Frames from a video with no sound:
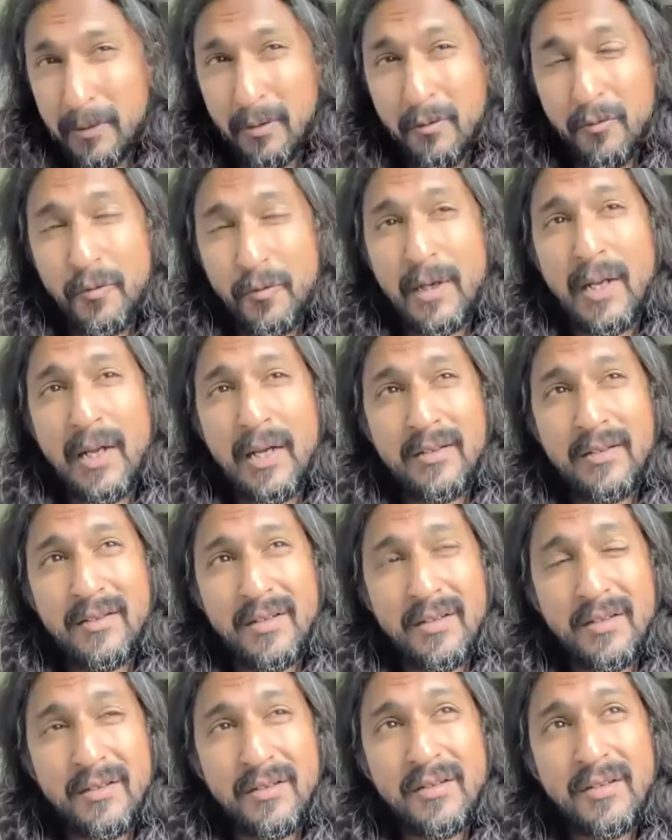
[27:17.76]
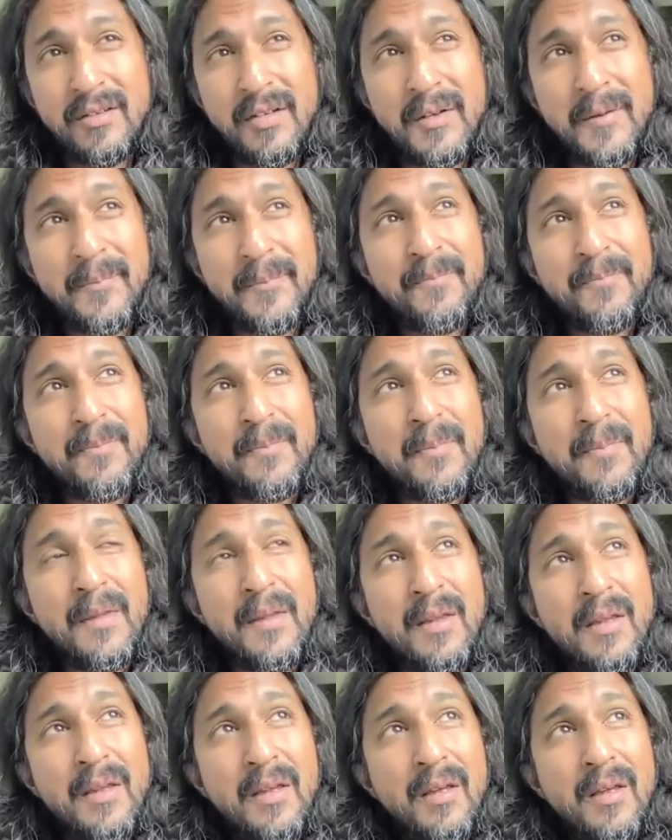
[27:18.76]
don't realize is
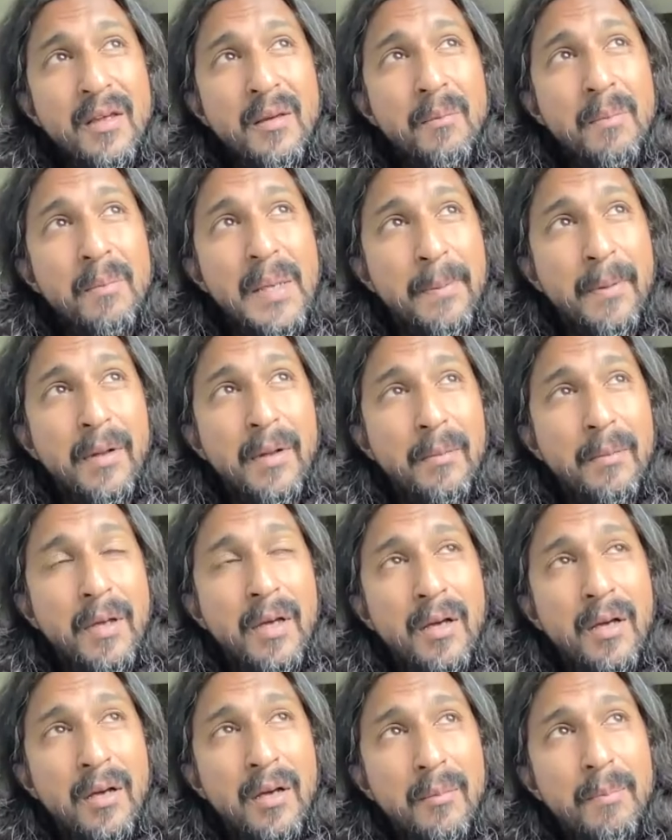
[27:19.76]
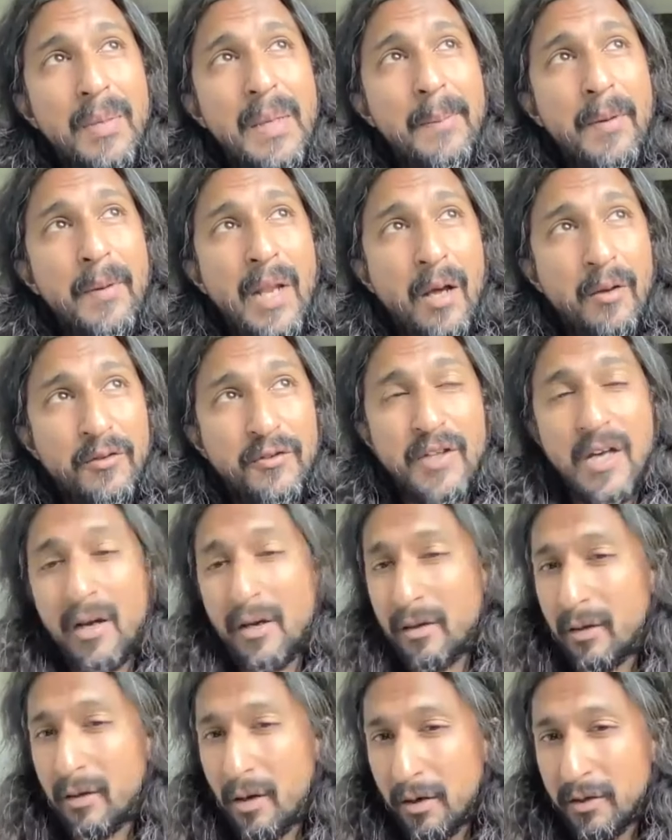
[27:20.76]
people outside
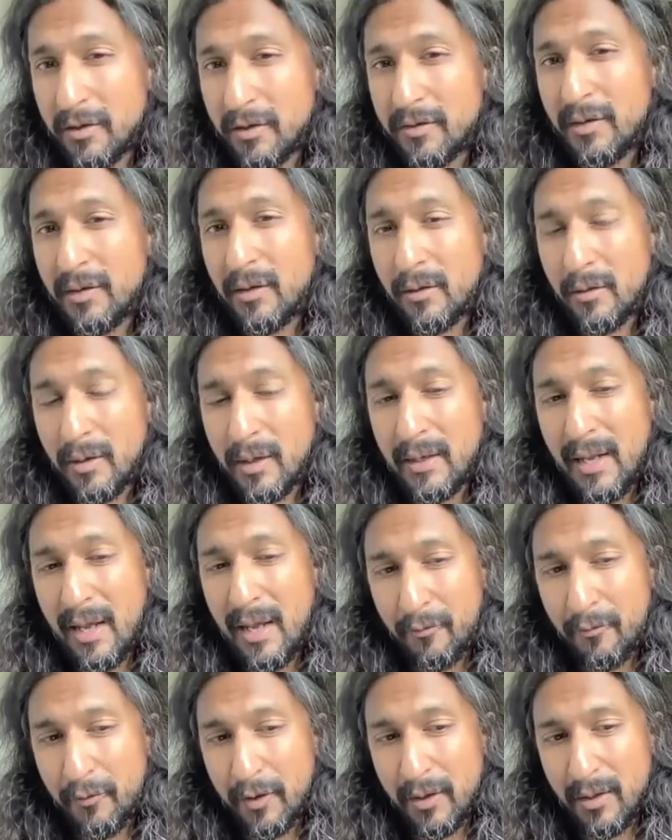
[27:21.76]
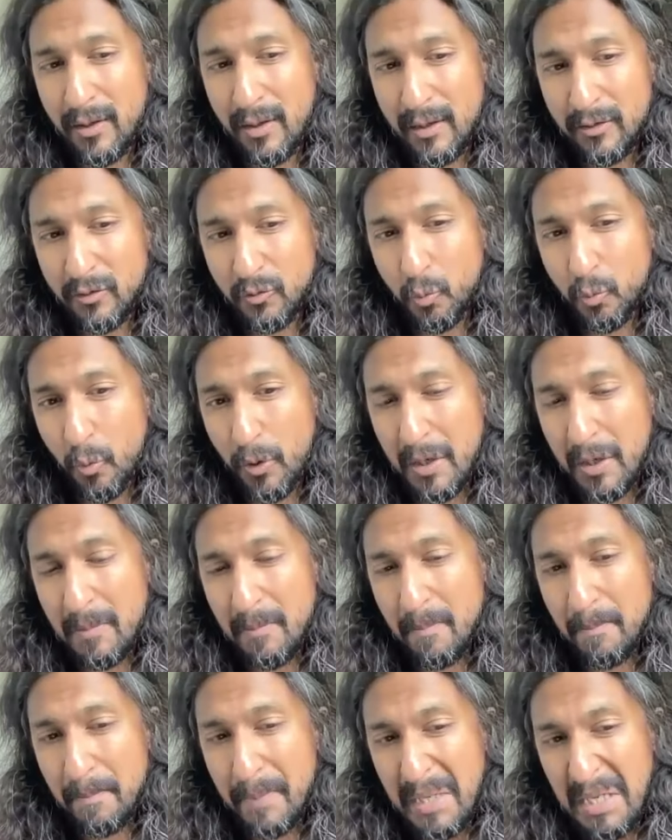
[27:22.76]
of the continent look at Africa as
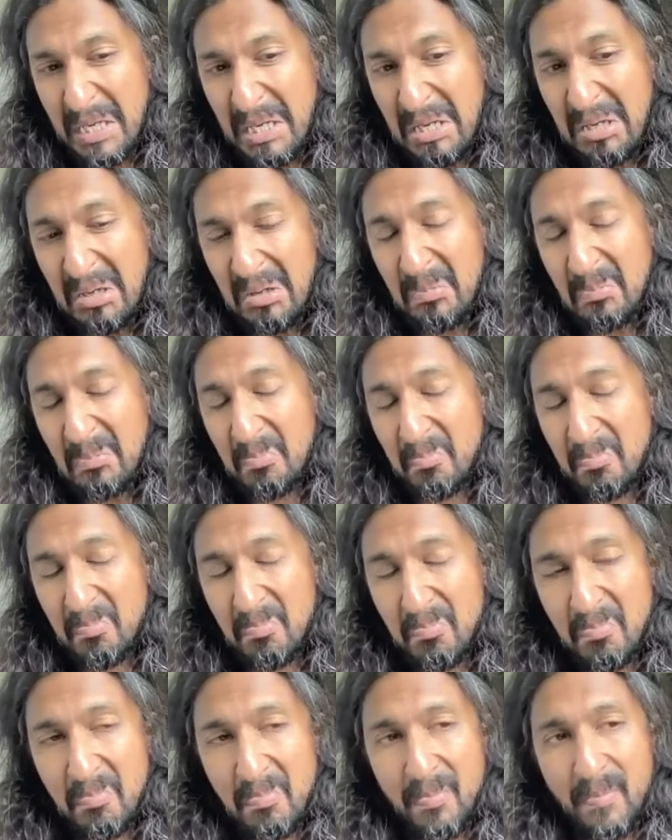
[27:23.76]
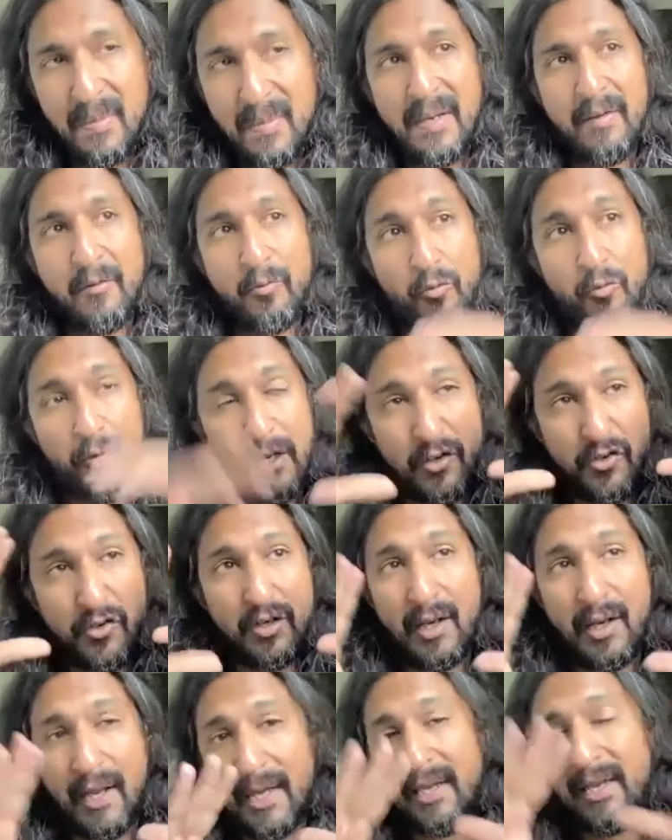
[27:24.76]
one big
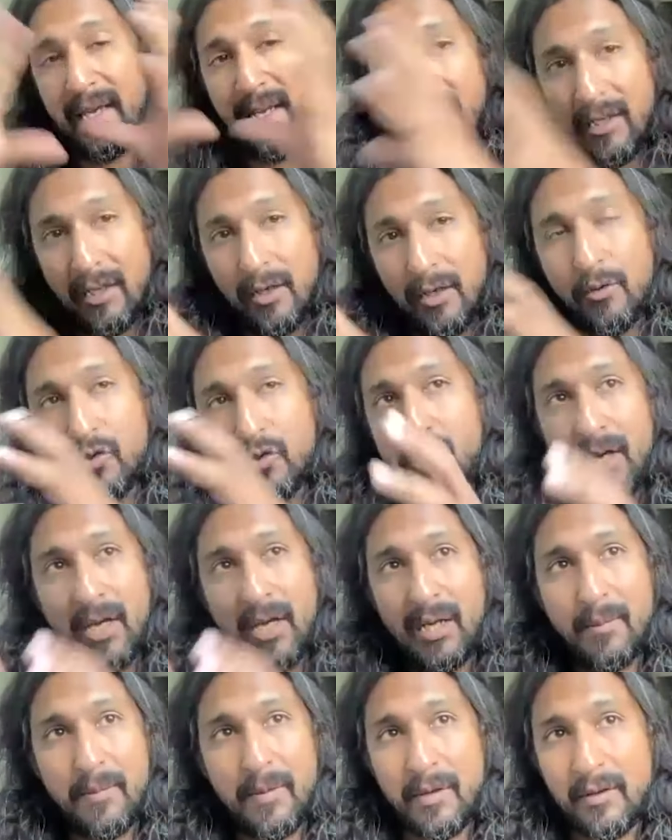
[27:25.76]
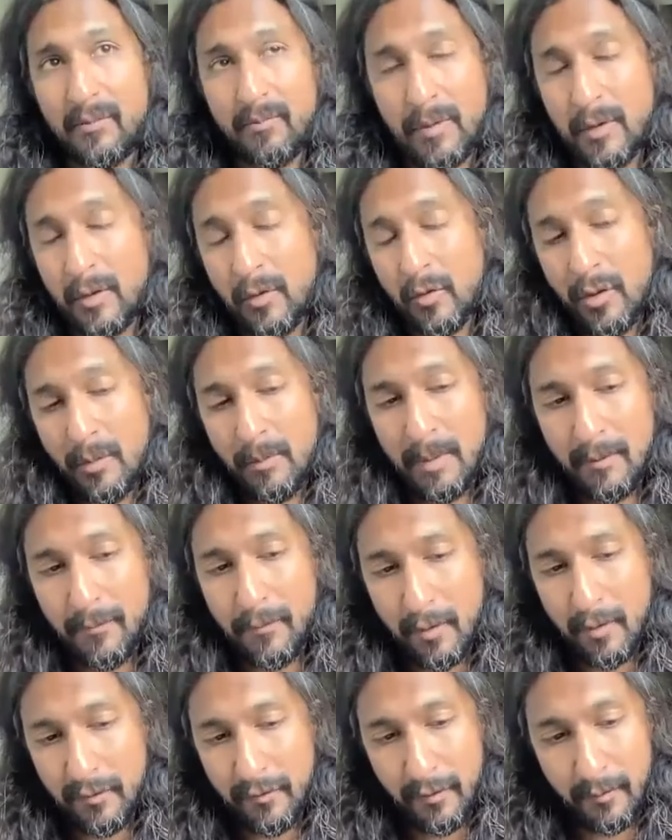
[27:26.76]
region like India or China, but it couldn't be
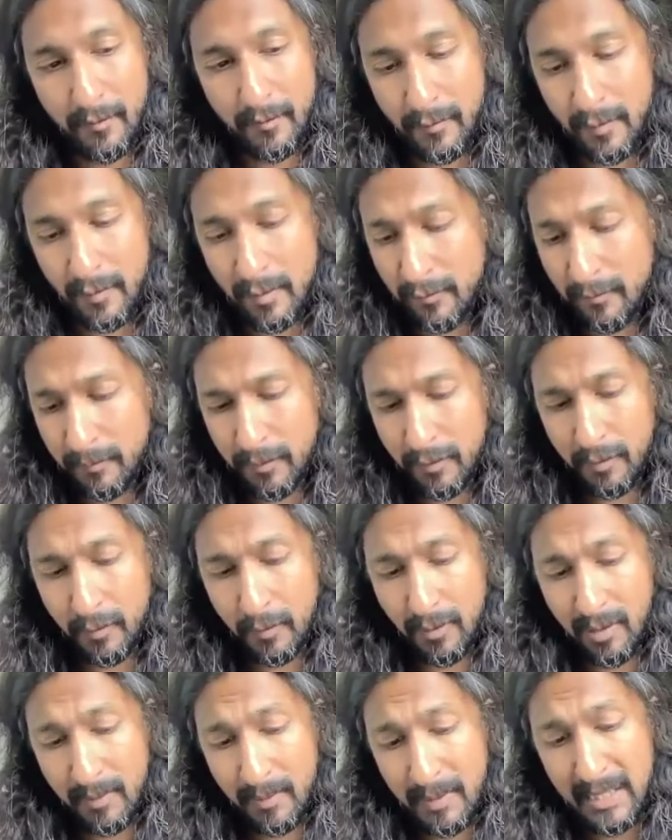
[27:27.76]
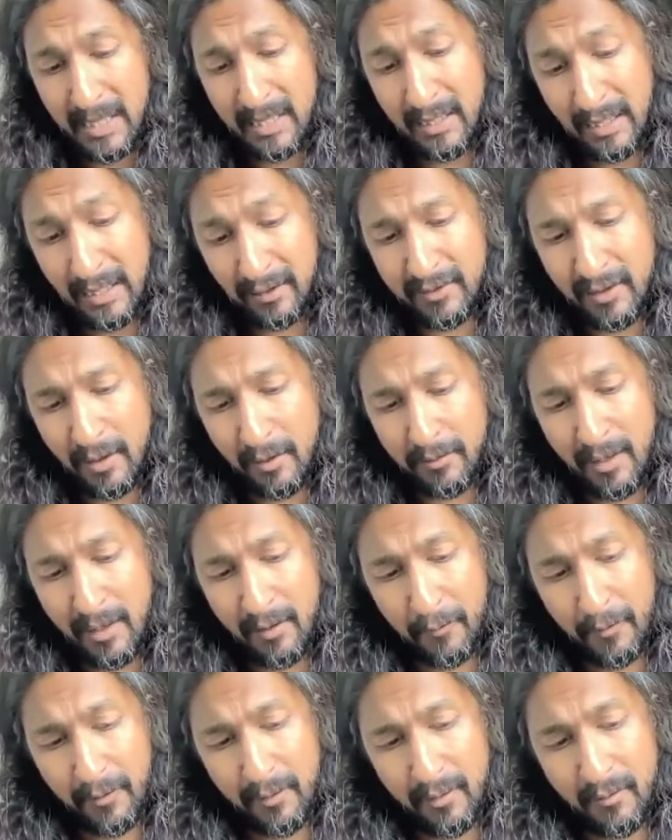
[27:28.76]
further from the truth. I mean, in South
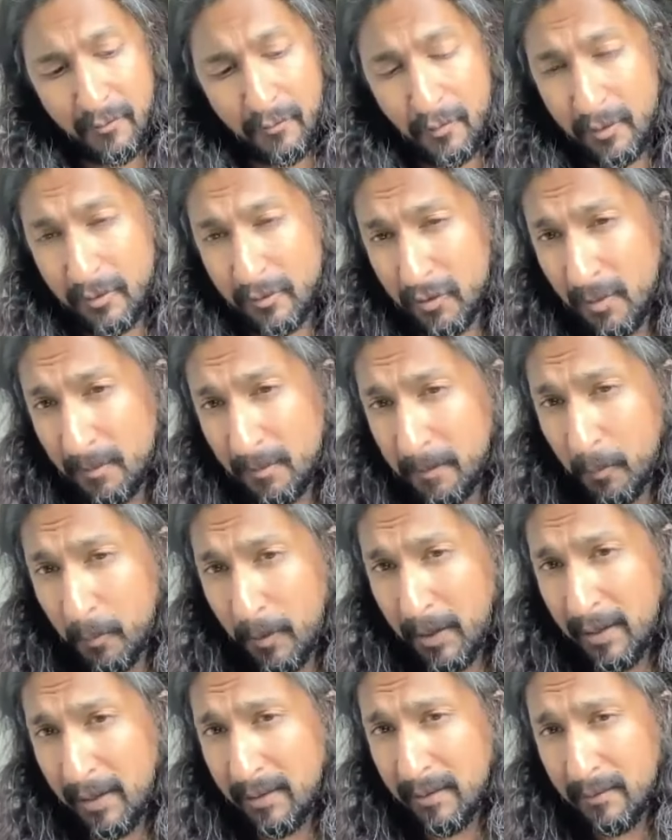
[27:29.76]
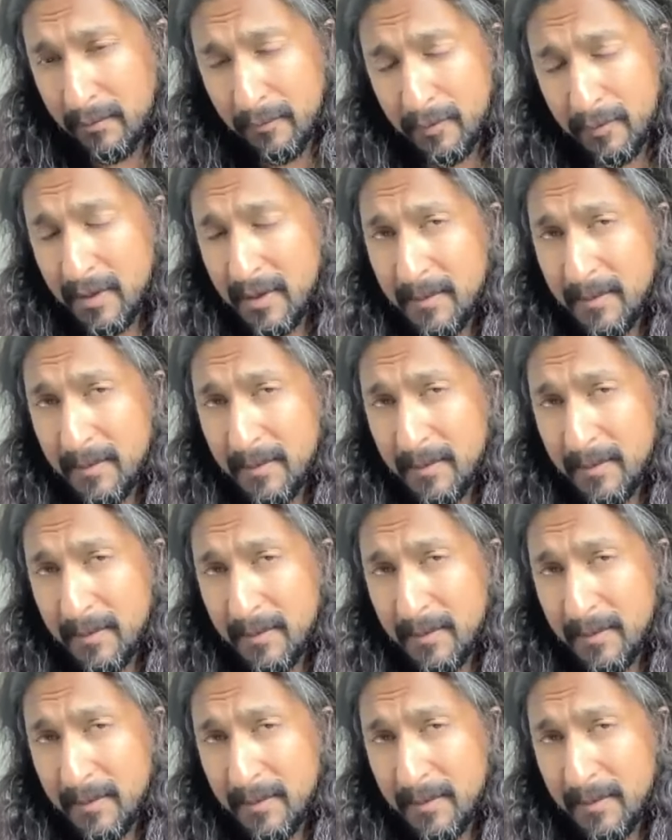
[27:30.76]
Africa, for example, where I live,